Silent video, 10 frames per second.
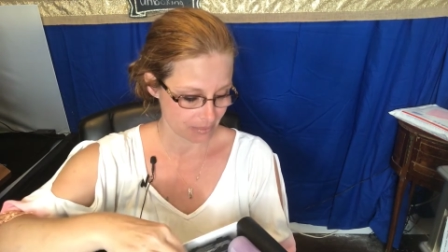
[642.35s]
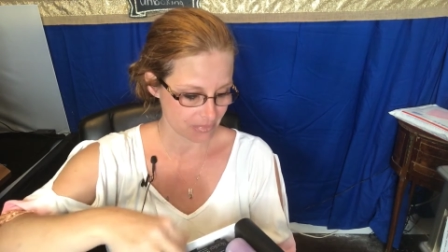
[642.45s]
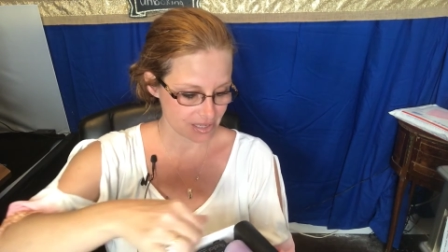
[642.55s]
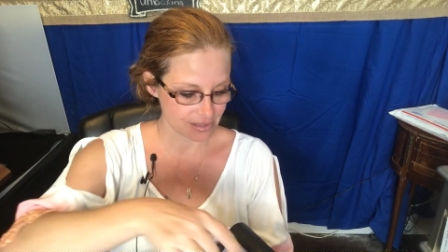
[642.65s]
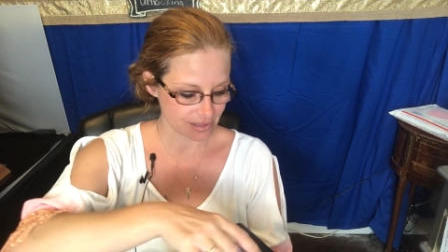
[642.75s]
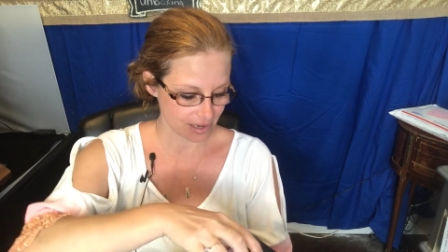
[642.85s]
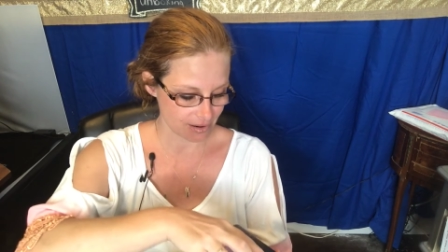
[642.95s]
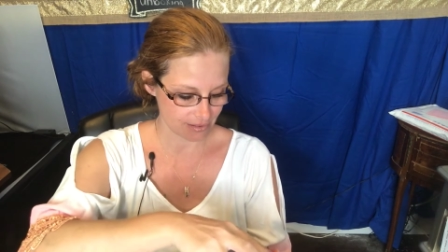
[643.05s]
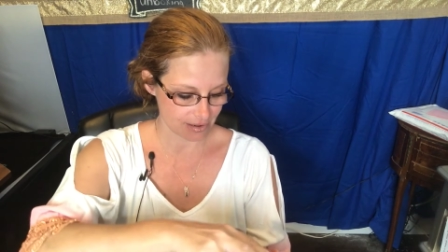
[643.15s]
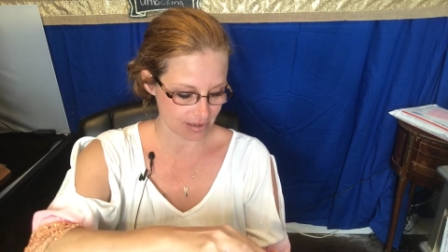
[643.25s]

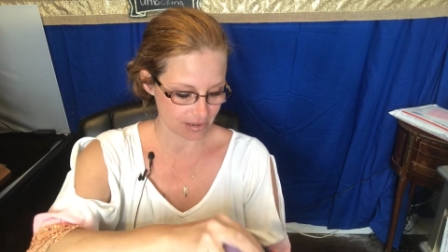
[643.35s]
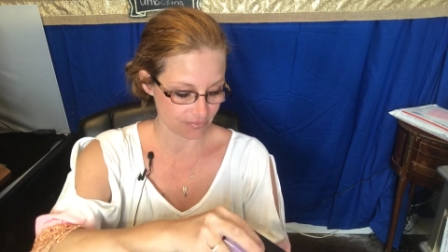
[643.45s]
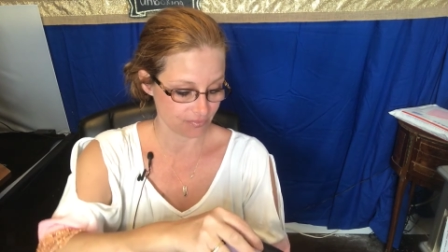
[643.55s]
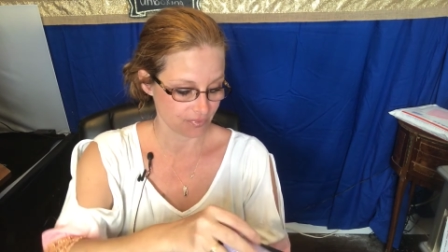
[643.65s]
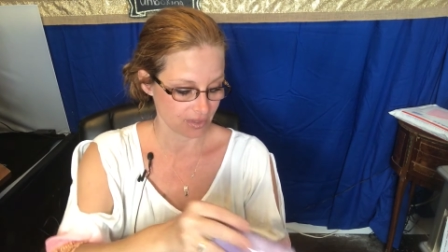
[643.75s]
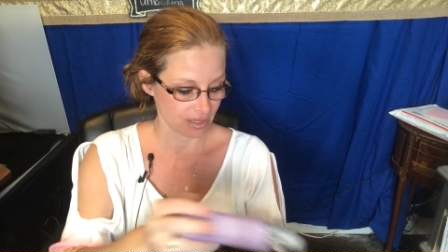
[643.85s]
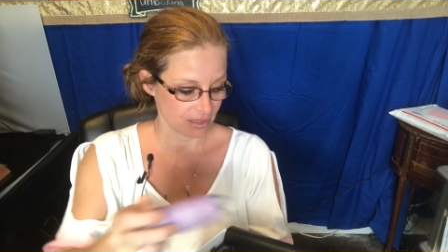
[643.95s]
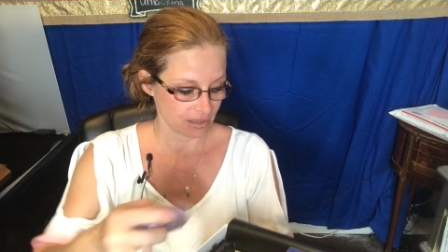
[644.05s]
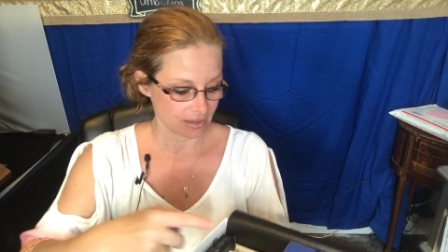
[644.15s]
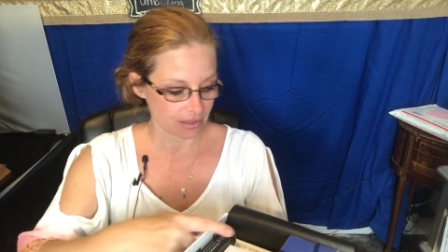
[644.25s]
mascara,
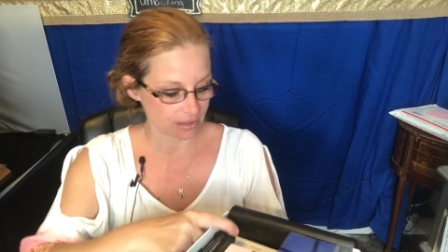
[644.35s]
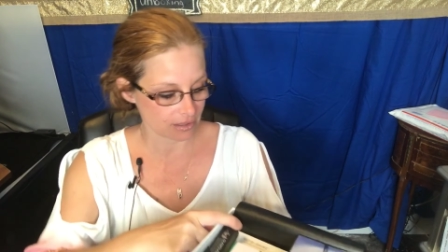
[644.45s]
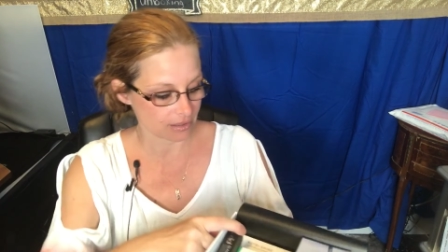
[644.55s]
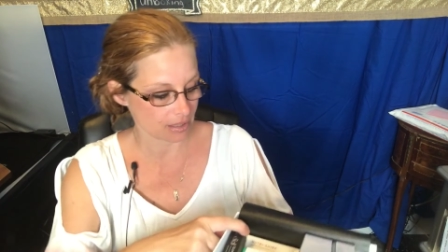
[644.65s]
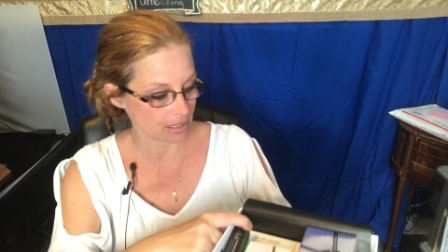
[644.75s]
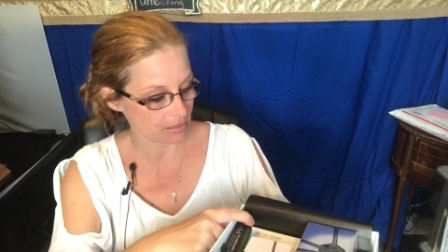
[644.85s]
the